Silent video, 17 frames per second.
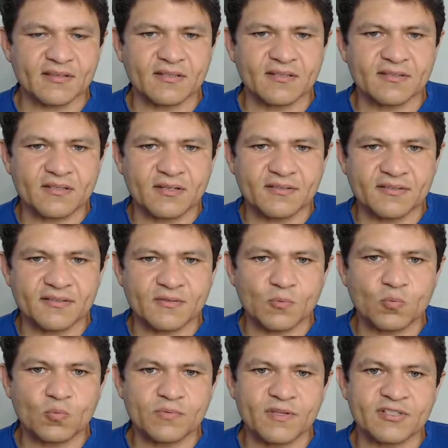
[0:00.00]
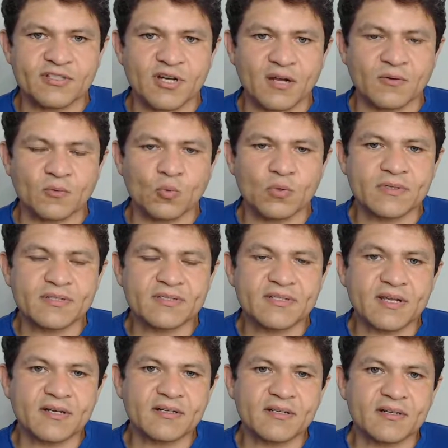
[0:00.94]
It's called the John Wooden
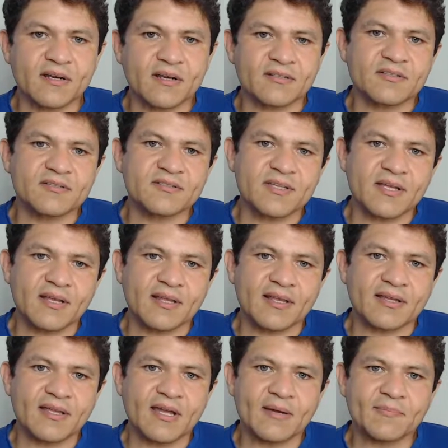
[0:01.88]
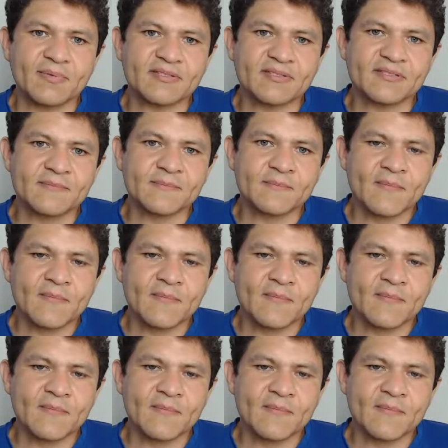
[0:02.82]
Center on UCLA campus.